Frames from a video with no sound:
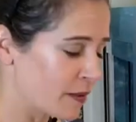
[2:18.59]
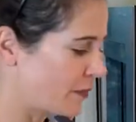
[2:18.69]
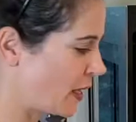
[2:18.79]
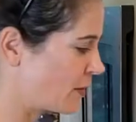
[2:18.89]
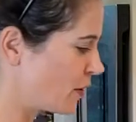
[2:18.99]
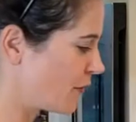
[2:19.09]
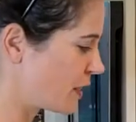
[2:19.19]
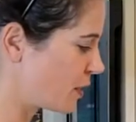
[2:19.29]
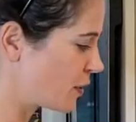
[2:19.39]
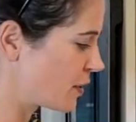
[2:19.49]
I don't know if I
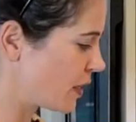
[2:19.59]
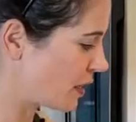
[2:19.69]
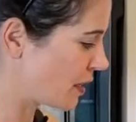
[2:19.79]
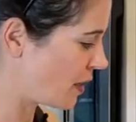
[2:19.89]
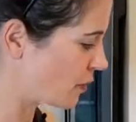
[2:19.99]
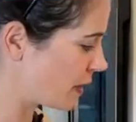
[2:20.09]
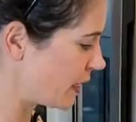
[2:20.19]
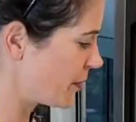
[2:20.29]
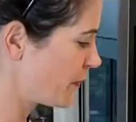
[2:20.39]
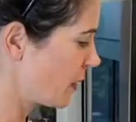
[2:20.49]
told you that already.
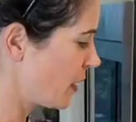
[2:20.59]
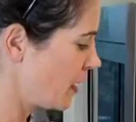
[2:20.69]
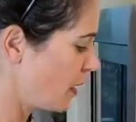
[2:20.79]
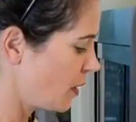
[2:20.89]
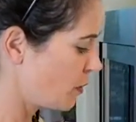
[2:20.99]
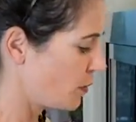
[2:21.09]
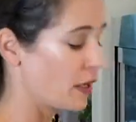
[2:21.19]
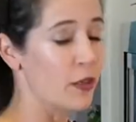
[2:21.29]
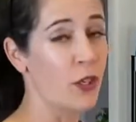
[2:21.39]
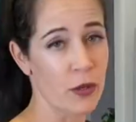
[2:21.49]

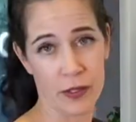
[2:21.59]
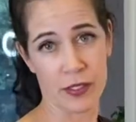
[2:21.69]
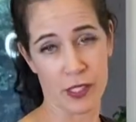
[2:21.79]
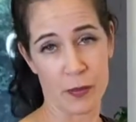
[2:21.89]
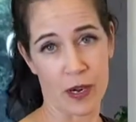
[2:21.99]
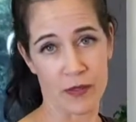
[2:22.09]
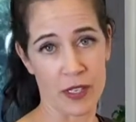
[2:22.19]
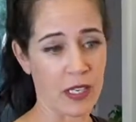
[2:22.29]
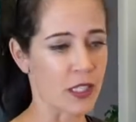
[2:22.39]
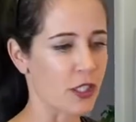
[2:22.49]
Noodles is part of the
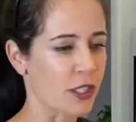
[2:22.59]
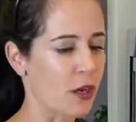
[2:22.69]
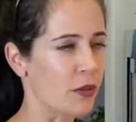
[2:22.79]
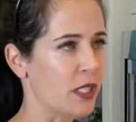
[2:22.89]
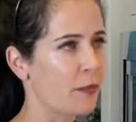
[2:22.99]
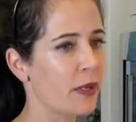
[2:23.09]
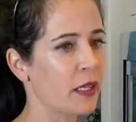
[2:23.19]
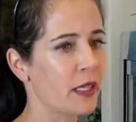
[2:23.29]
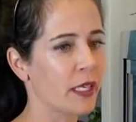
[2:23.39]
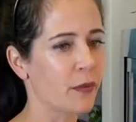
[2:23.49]
dish. So
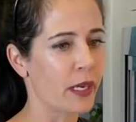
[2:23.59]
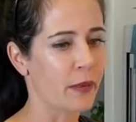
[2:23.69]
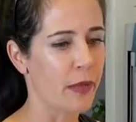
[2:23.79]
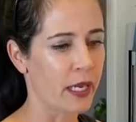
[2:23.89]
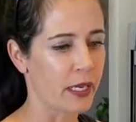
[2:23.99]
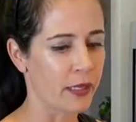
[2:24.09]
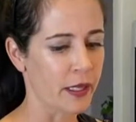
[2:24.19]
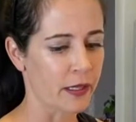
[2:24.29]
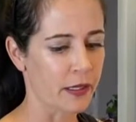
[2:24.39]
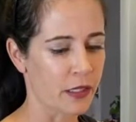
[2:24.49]
typically when I'm making
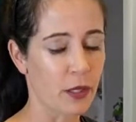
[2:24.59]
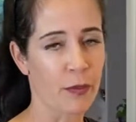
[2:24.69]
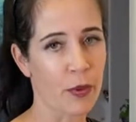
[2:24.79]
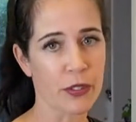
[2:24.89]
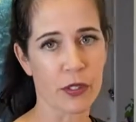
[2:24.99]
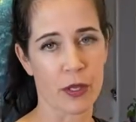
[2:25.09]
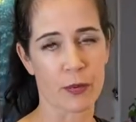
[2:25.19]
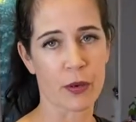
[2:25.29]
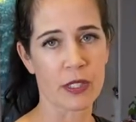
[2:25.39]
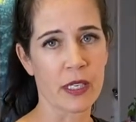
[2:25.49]
this to bolster the
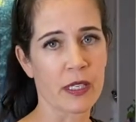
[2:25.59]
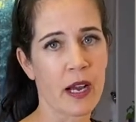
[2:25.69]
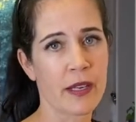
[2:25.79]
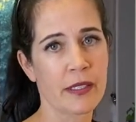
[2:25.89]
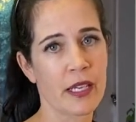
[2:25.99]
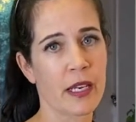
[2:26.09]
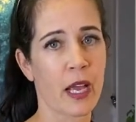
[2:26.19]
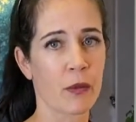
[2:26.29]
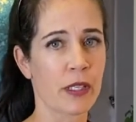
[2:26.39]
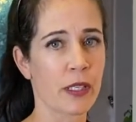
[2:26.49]
protein content, I
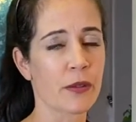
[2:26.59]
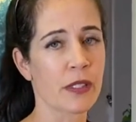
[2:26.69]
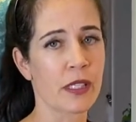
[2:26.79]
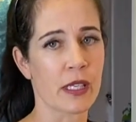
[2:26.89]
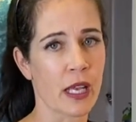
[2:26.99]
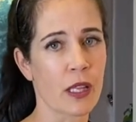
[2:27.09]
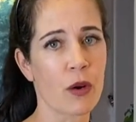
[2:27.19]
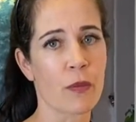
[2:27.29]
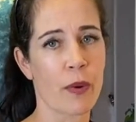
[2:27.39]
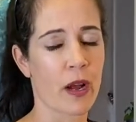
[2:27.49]
will use the
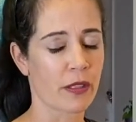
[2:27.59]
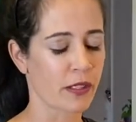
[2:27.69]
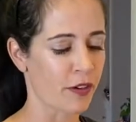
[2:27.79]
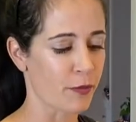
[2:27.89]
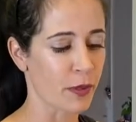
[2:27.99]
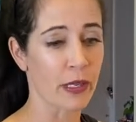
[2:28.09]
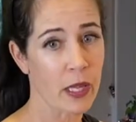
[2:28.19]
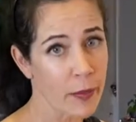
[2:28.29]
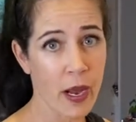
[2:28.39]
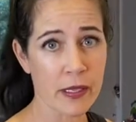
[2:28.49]
yellow box of Barilla
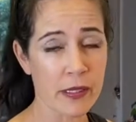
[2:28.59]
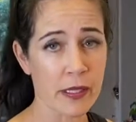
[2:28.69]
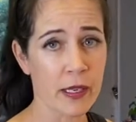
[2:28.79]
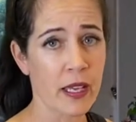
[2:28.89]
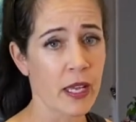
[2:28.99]
pasta.